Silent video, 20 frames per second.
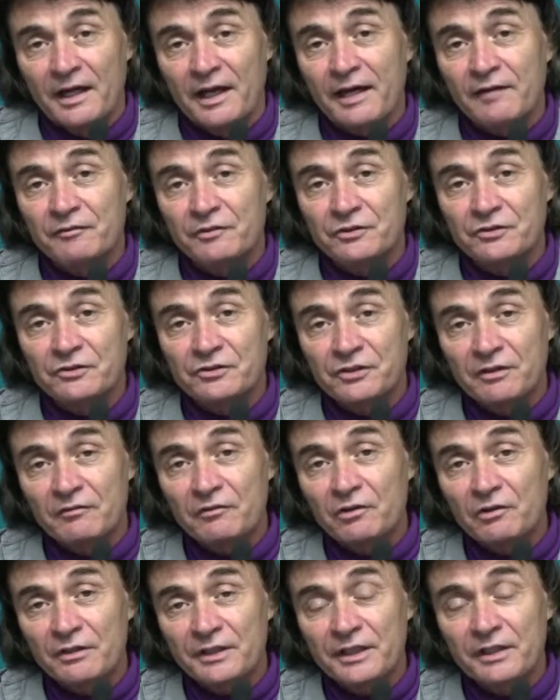After
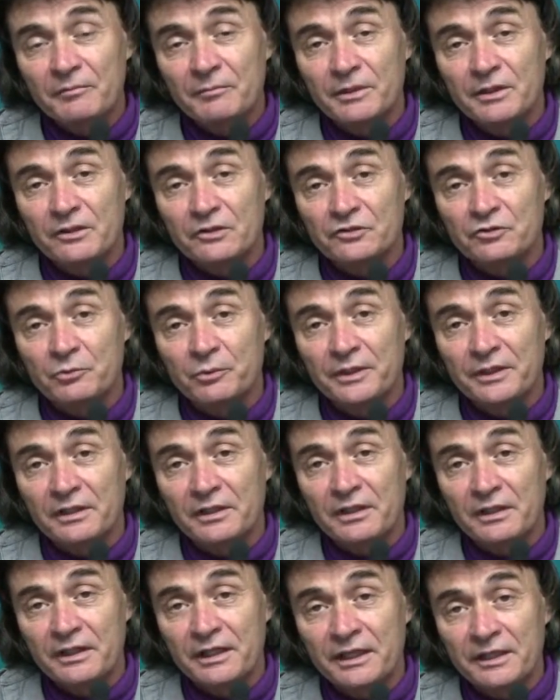several emails
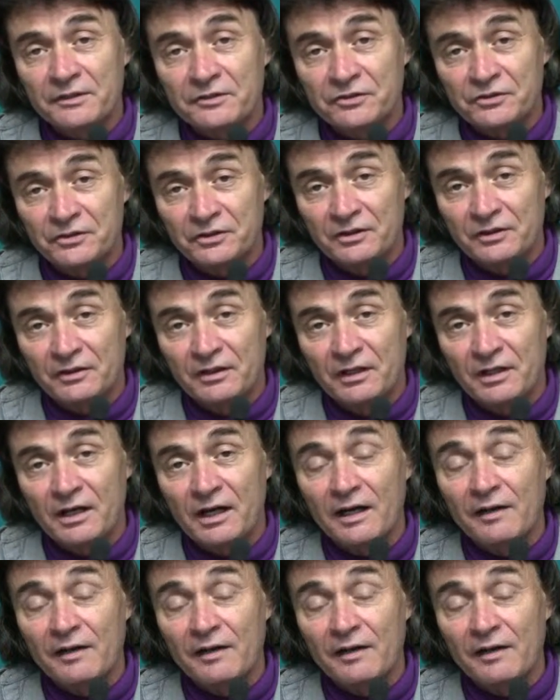went unanswered,